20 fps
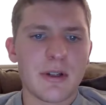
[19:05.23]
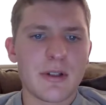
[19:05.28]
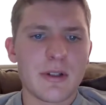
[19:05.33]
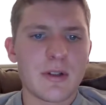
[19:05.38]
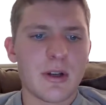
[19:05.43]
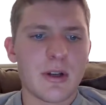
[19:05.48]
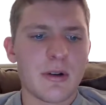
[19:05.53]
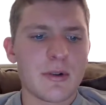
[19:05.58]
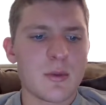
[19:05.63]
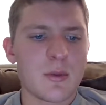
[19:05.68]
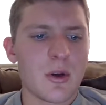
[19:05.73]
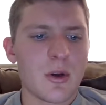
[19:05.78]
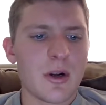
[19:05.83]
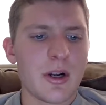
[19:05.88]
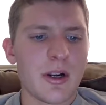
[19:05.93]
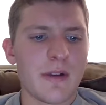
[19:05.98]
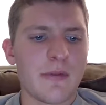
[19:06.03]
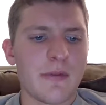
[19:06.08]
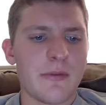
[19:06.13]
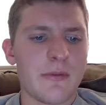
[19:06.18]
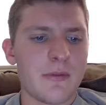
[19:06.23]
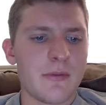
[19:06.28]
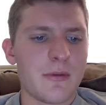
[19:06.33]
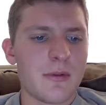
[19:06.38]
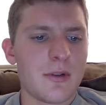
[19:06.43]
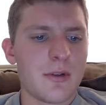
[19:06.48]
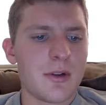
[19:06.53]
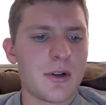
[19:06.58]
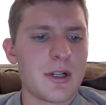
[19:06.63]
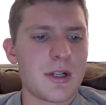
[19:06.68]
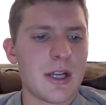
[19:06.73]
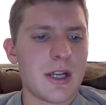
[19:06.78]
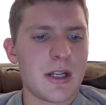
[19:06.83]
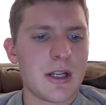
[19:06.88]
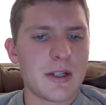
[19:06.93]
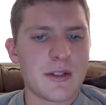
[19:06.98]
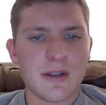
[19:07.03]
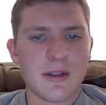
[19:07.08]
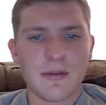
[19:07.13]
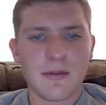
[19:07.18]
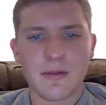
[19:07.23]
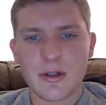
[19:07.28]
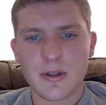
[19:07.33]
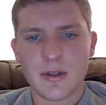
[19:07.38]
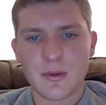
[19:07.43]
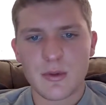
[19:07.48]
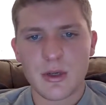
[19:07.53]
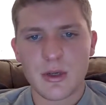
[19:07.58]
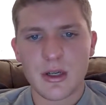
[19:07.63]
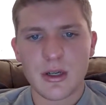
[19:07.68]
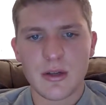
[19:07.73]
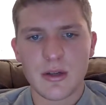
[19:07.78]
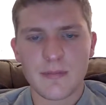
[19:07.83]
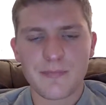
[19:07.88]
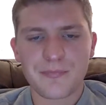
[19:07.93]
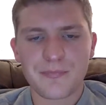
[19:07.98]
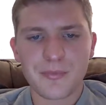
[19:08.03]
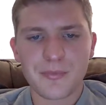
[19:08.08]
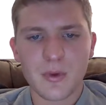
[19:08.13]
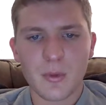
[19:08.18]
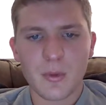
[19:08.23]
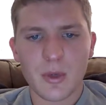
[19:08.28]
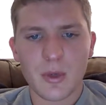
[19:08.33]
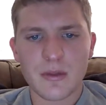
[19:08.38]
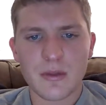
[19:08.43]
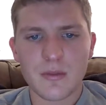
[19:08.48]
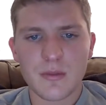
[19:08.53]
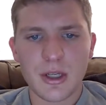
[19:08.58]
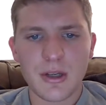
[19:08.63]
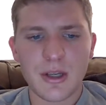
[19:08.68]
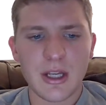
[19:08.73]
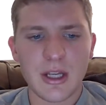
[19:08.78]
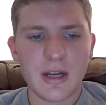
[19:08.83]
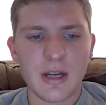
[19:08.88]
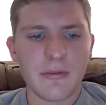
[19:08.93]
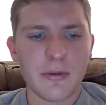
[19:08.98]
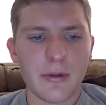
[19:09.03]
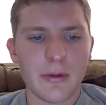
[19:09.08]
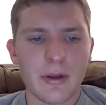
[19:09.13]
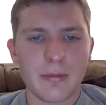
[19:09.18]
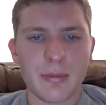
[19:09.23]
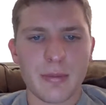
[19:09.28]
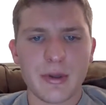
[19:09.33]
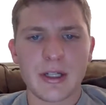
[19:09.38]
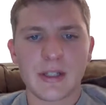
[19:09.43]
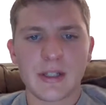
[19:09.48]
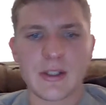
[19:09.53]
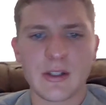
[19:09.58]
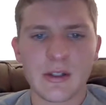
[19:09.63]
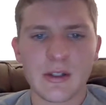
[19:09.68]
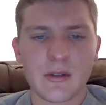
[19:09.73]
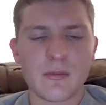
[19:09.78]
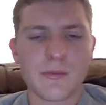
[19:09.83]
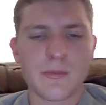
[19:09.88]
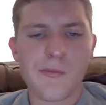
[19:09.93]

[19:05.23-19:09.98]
So I was wondering if your data is different as well. What are you getting for the predicted?